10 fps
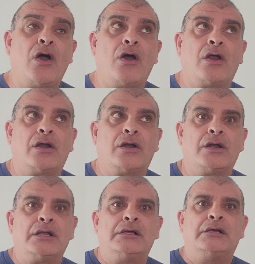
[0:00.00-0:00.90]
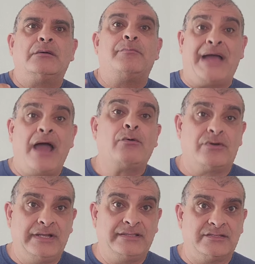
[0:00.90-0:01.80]
are
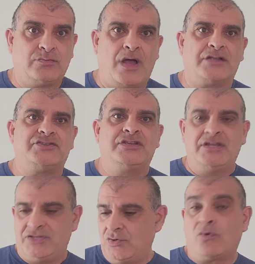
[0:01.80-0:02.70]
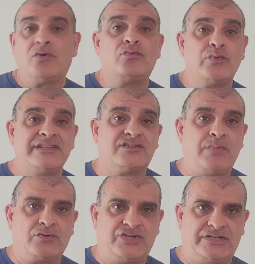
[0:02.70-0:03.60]
powering this watch, your wrist
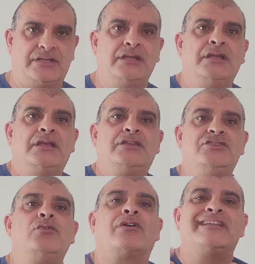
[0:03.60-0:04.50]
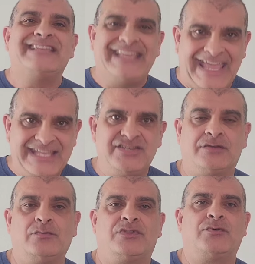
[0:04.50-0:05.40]
motion. You are
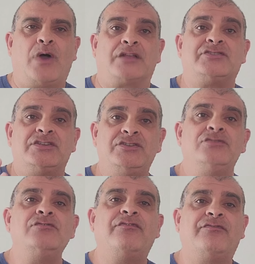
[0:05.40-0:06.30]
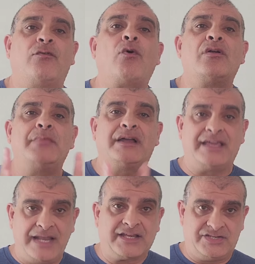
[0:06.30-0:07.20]
engaging with the watch. You form a
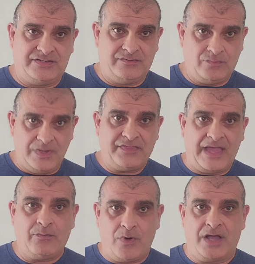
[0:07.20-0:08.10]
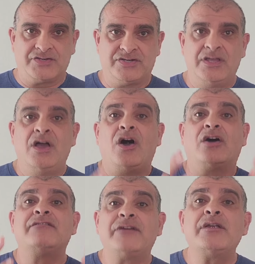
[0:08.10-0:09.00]
connection with that watch on
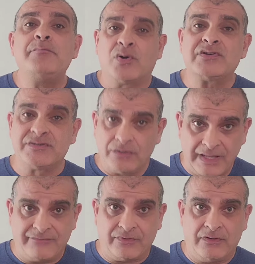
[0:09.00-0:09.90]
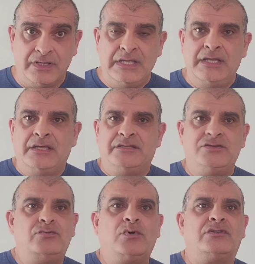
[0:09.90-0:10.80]
a very personal level.
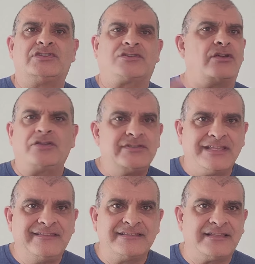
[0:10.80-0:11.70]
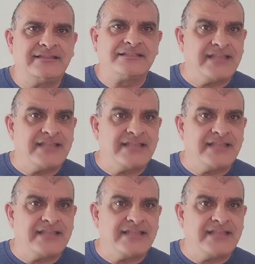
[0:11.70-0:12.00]
You will start noticing things like the